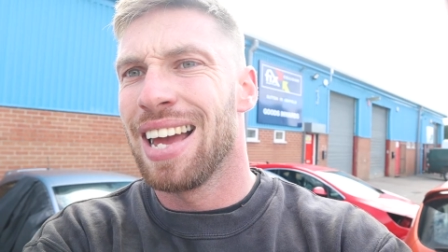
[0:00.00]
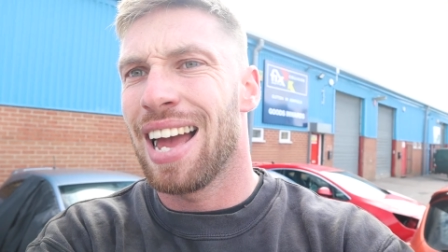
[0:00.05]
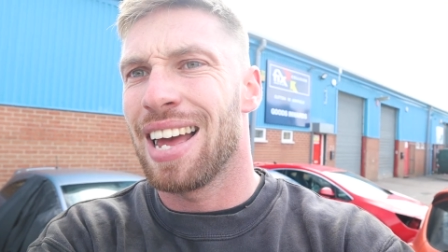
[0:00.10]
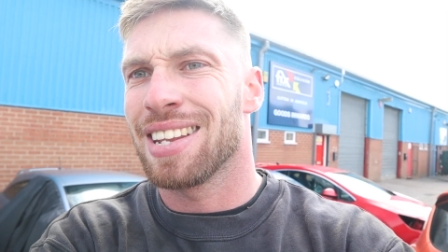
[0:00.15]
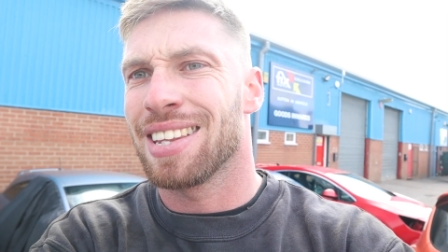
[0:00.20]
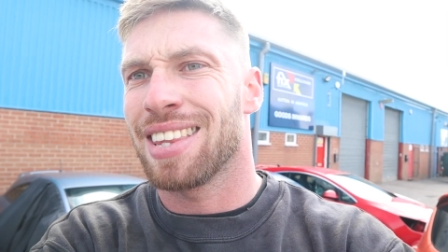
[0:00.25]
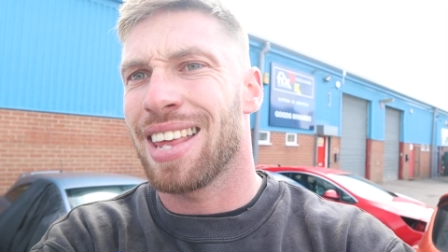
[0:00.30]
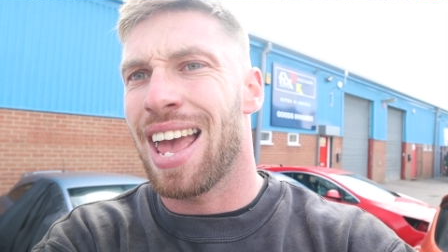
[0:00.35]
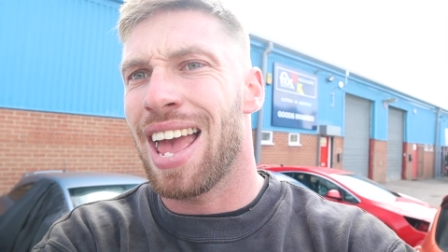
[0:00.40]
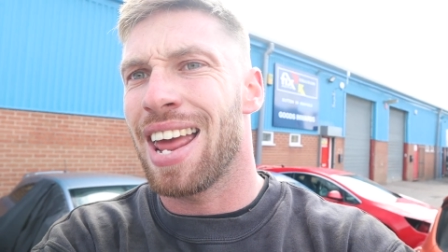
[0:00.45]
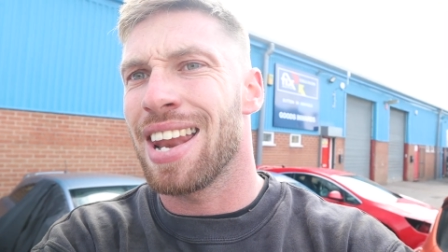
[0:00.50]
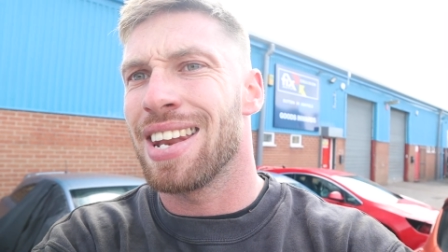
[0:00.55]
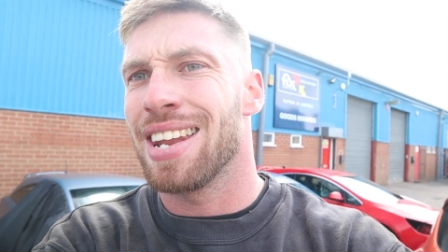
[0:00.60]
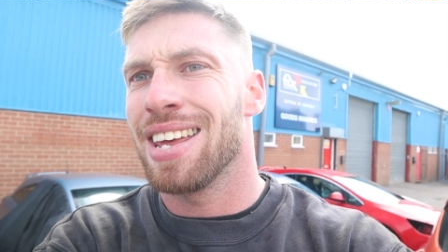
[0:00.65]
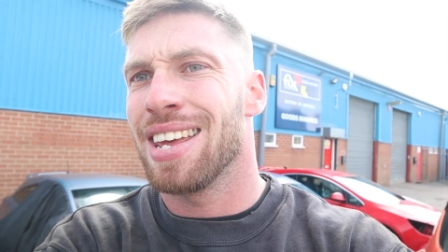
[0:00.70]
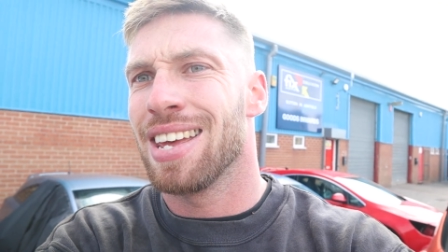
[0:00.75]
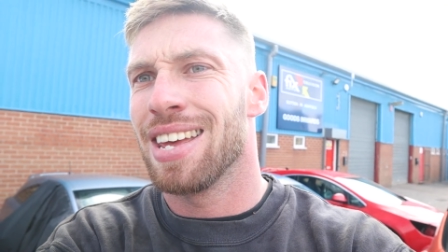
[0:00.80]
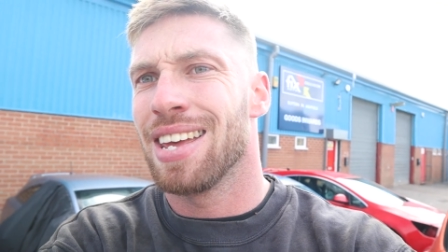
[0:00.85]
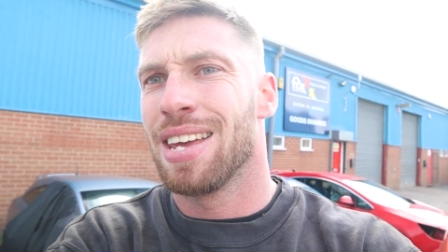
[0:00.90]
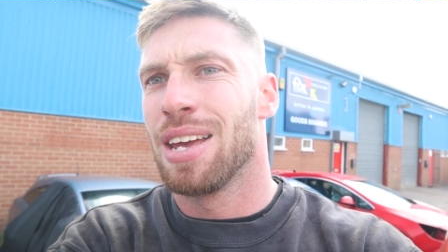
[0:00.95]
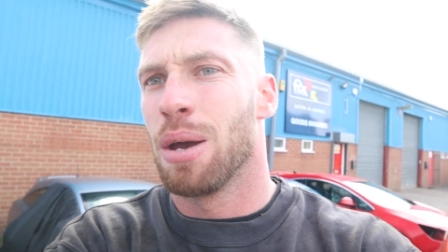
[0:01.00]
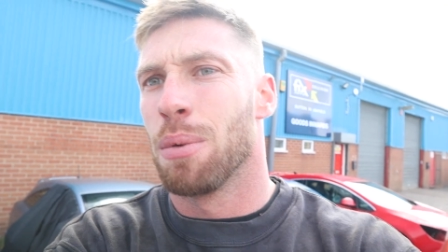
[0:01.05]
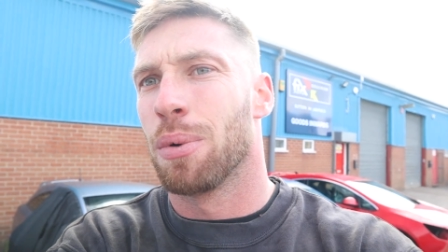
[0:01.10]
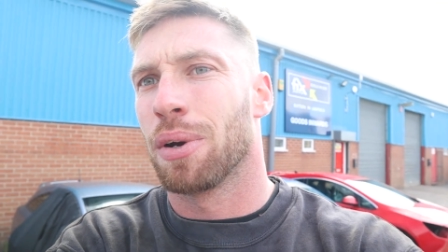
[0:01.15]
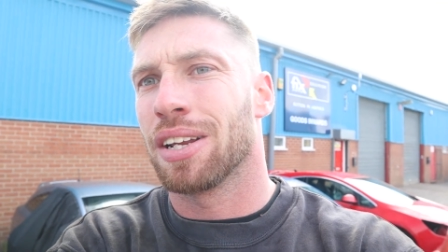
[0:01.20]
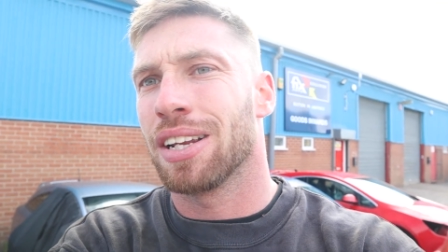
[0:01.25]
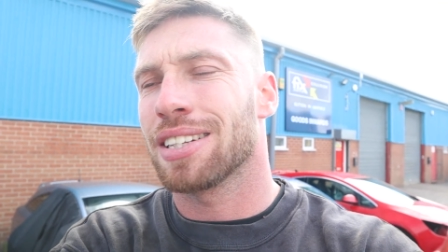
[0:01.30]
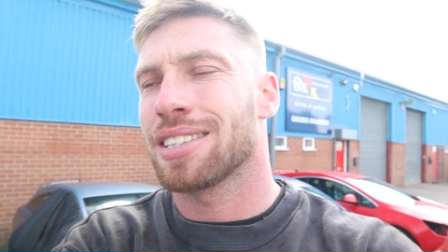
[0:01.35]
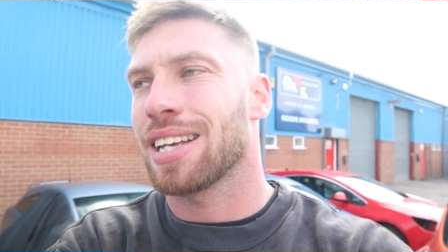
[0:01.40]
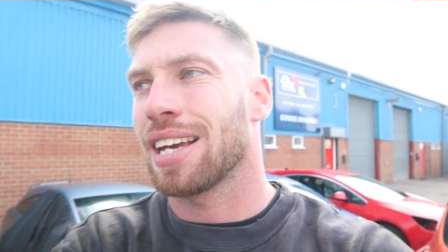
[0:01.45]
And then we're
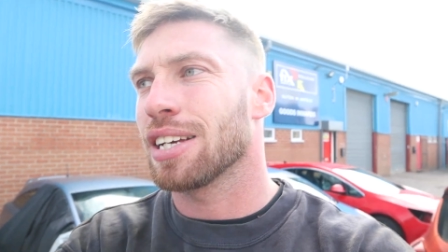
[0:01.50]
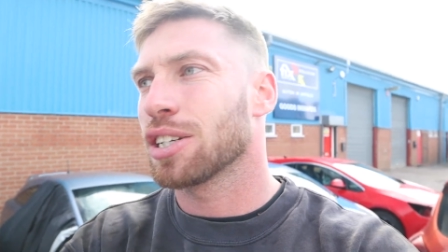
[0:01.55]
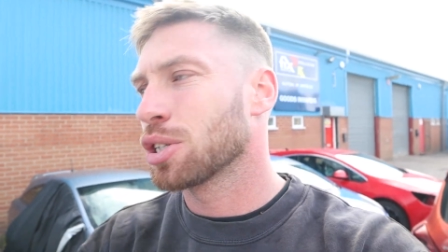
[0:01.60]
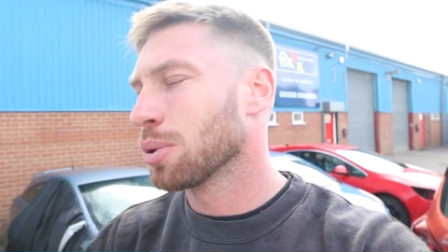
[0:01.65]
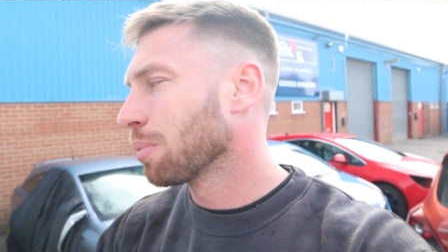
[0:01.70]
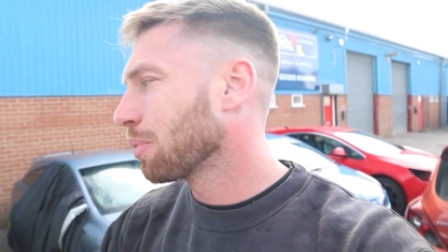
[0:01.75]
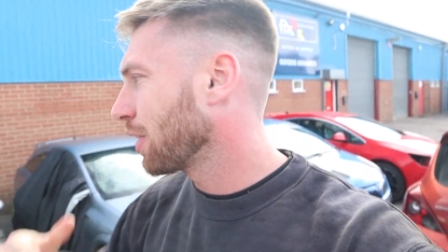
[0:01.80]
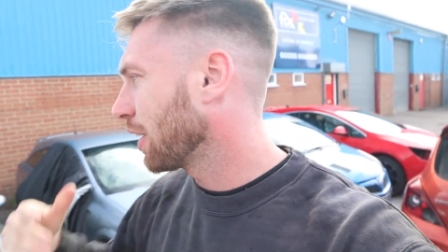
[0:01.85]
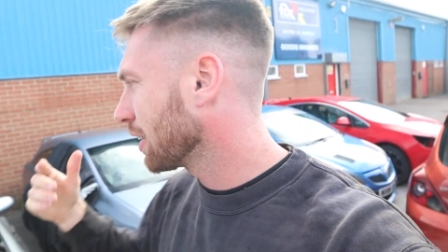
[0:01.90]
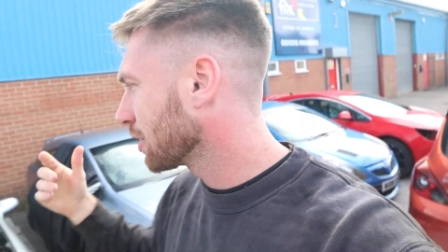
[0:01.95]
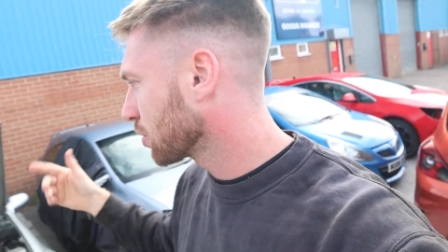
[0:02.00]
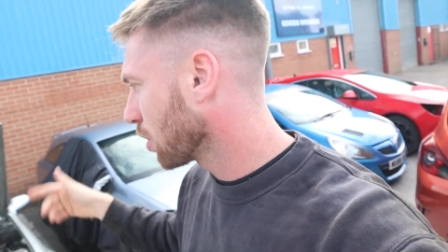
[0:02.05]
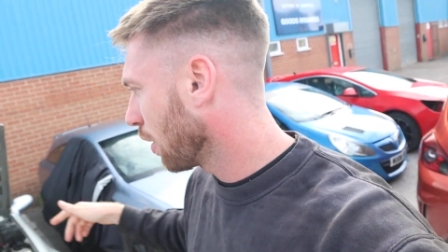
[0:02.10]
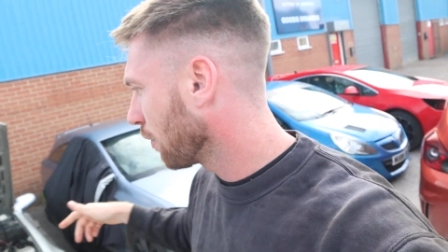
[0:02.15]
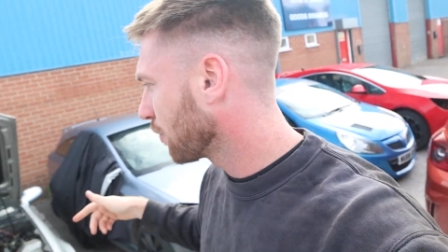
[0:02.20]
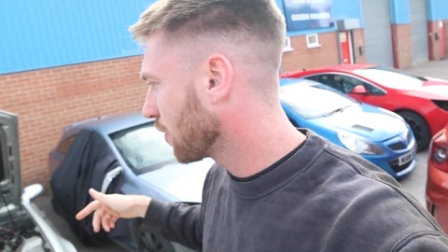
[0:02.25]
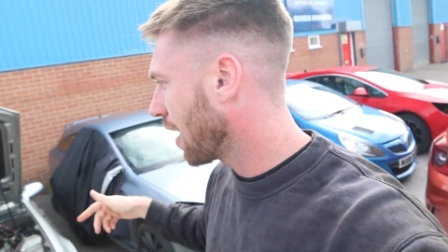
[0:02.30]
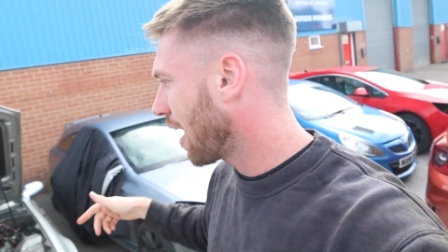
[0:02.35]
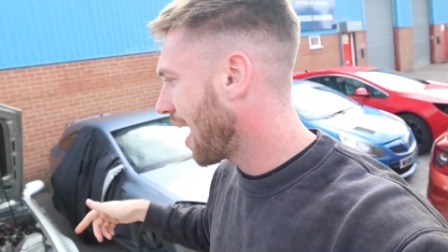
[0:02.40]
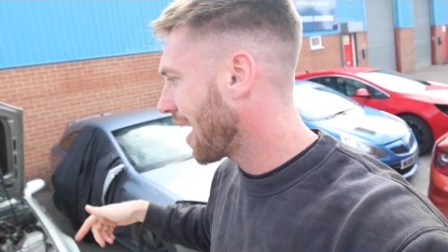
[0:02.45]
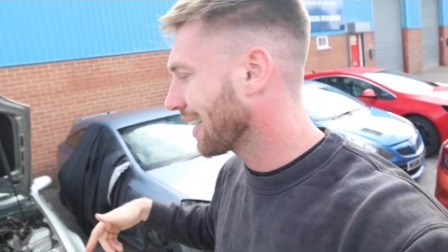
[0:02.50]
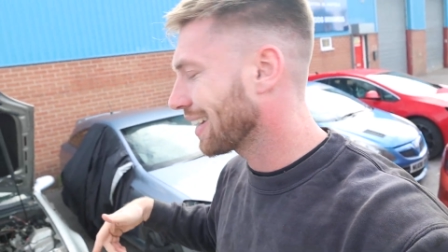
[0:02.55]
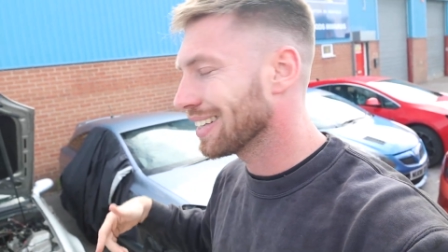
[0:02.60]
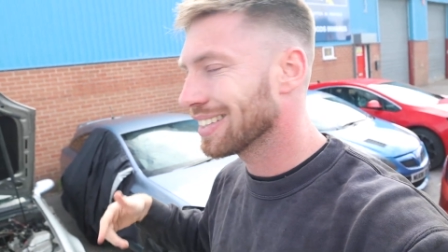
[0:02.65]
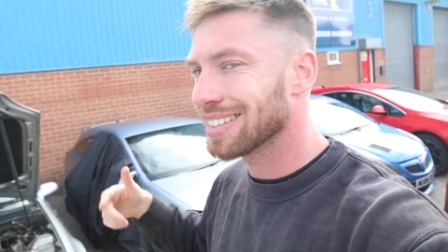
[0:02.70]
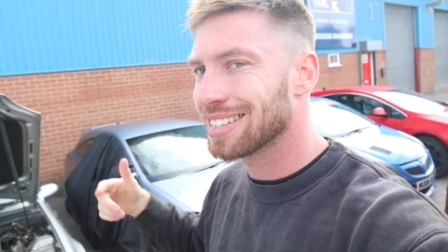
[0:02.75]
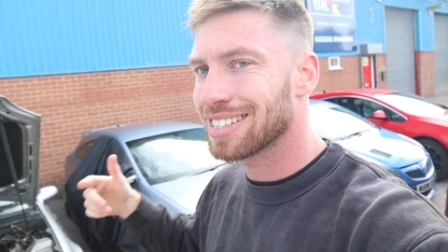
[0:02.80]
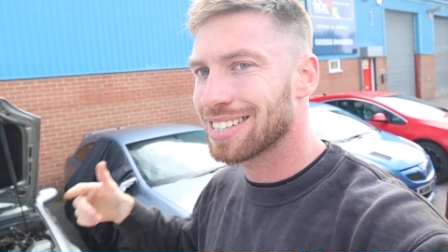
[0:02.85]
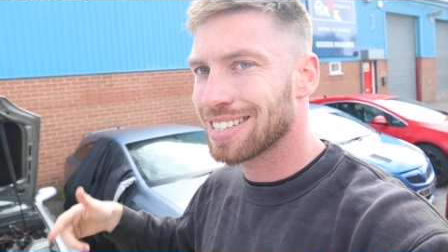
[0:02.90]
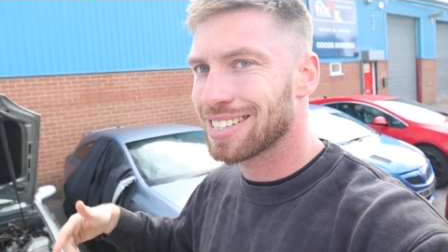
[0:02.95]
going to take some things off that I
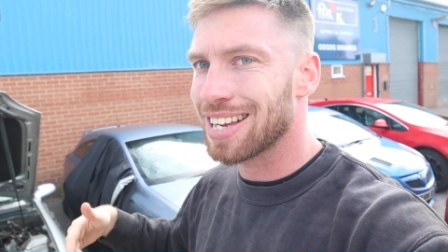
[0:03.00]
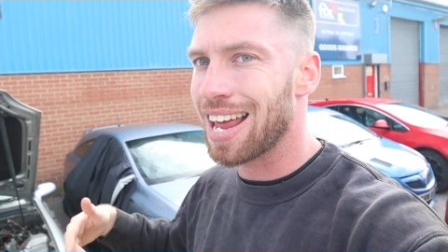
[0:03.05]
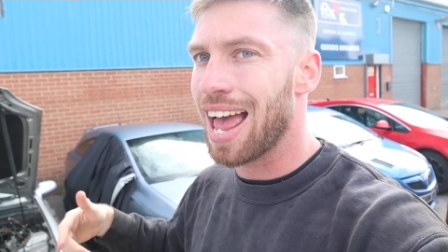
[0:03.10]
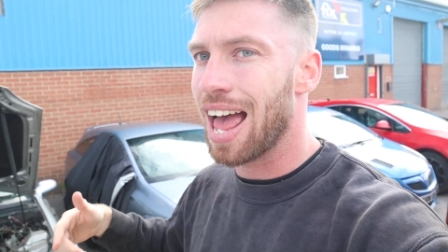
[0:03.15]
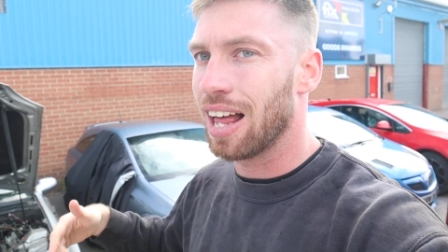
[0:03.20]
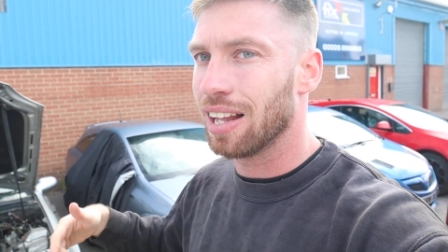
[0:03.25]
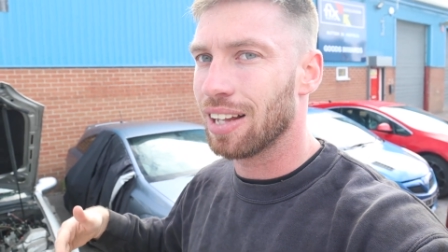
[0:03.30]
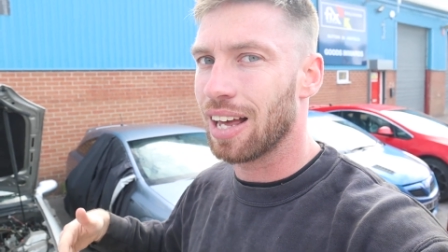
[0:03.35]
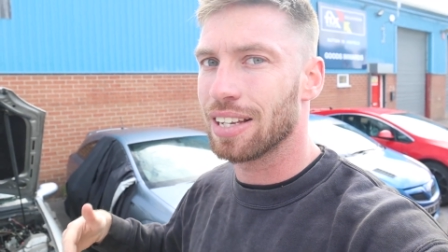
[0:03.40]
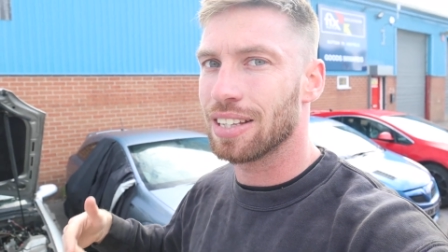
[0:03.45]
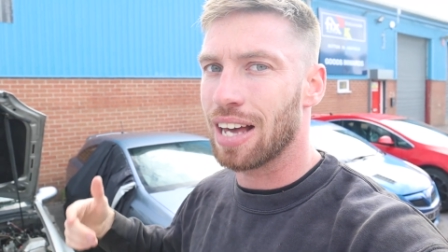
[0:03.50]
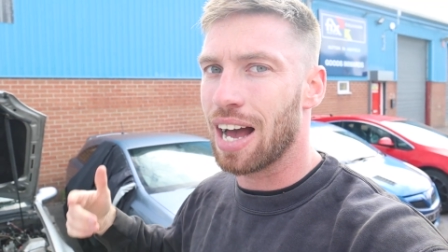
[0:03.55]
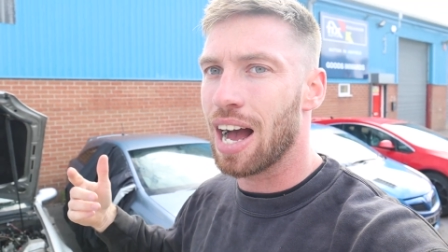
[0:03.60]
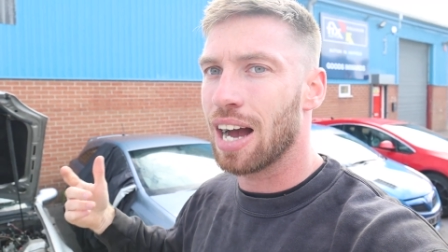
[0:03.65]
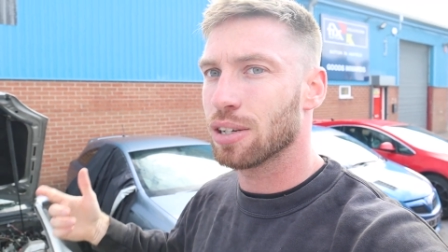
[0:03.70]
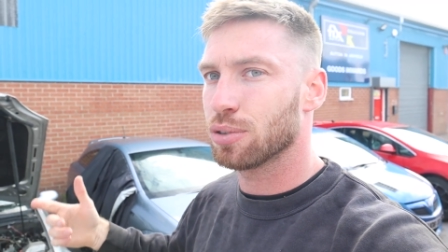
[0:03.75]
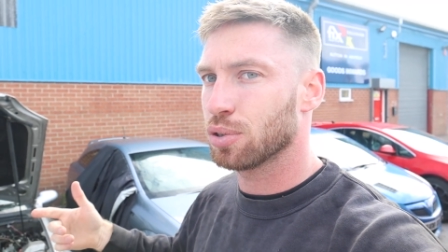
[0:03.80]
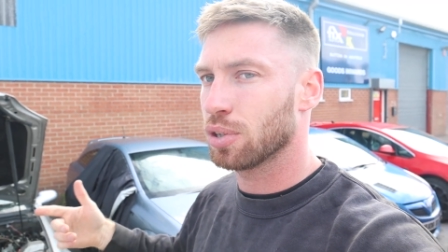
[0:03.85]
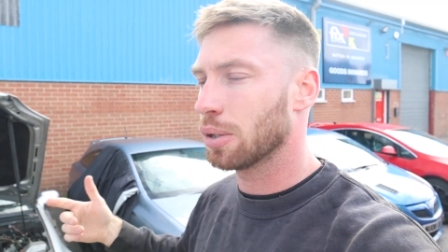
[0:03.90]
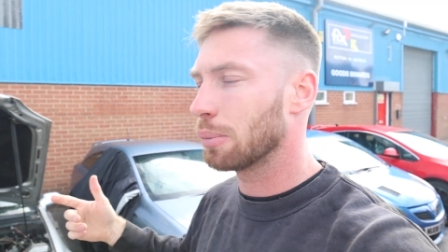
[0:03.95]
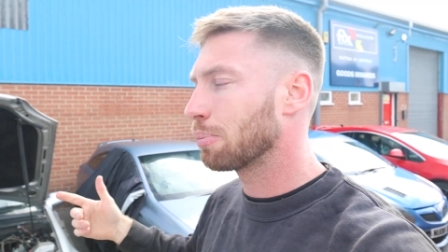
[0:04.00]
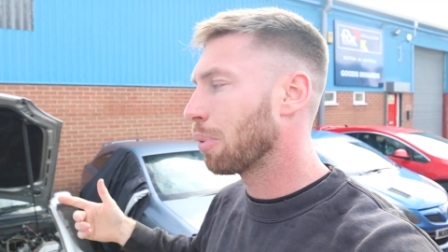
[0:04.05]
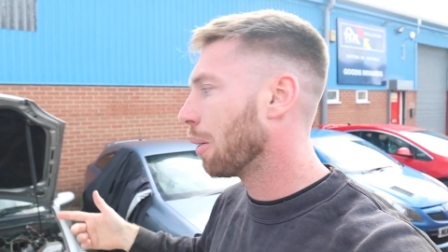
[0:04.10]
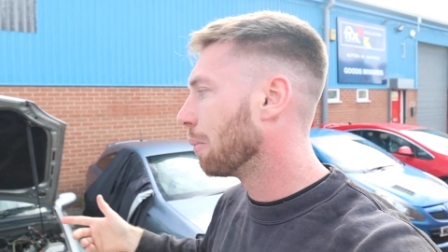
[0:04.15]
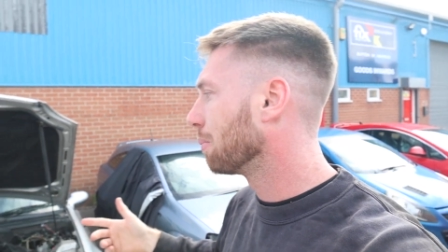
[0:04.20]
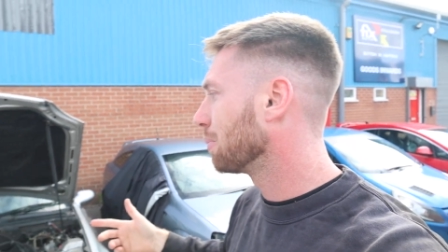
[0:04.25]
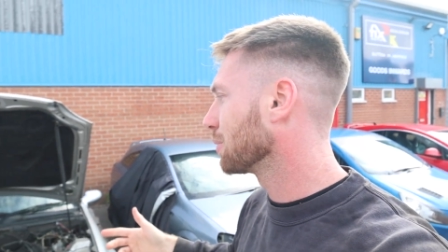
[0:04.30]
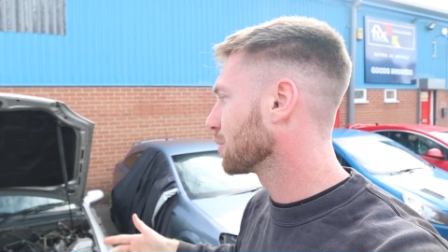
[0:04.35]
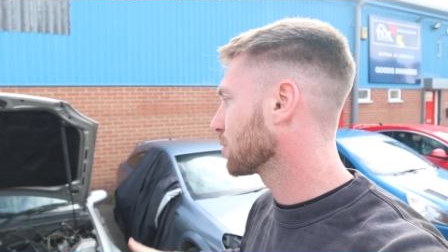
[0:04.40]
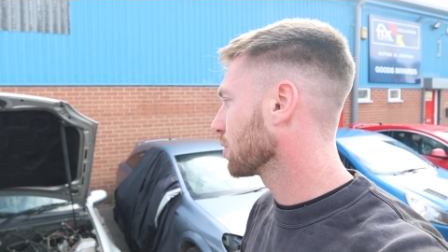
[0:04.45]
can sell, like the hydraulic pump and